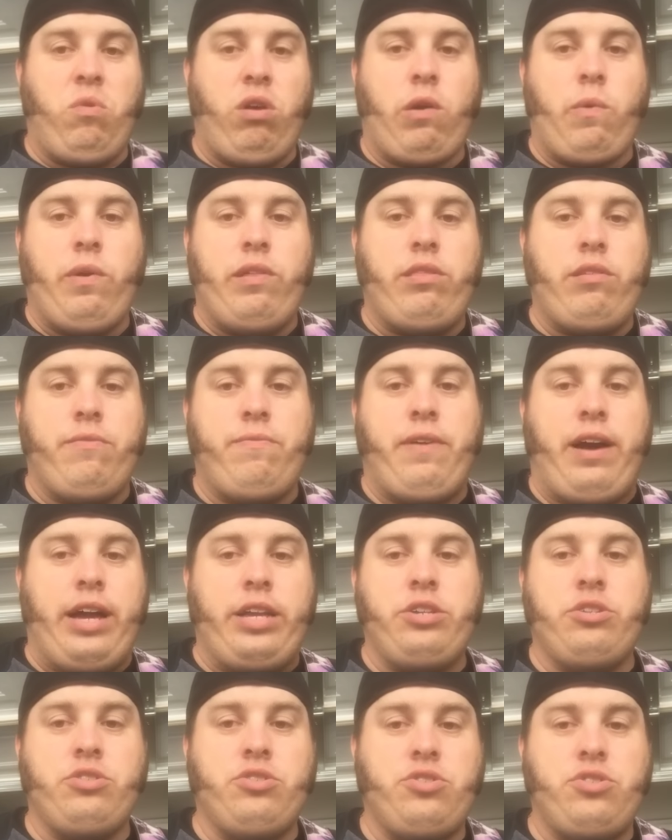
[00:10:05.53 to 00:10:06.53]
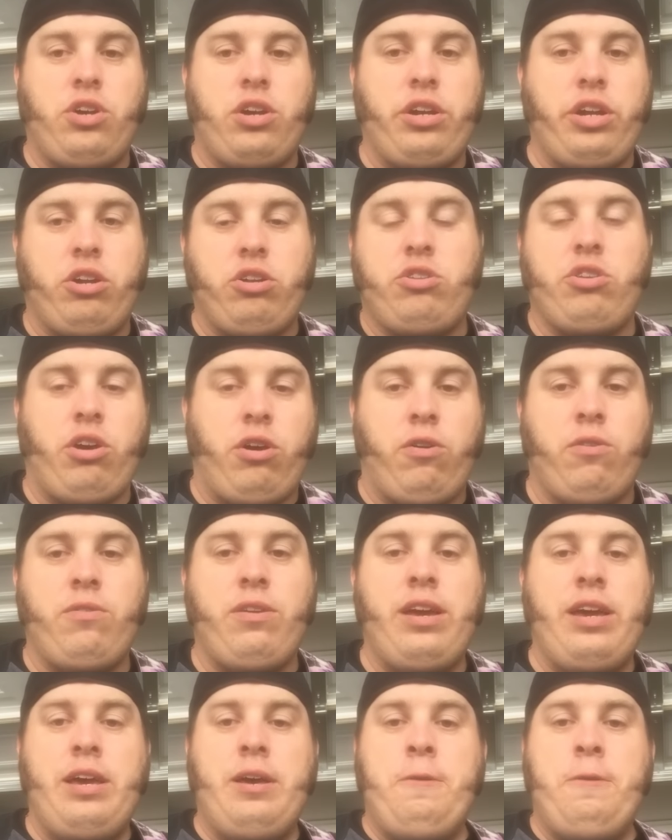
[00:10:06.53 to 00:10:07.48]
work with to find your your tone.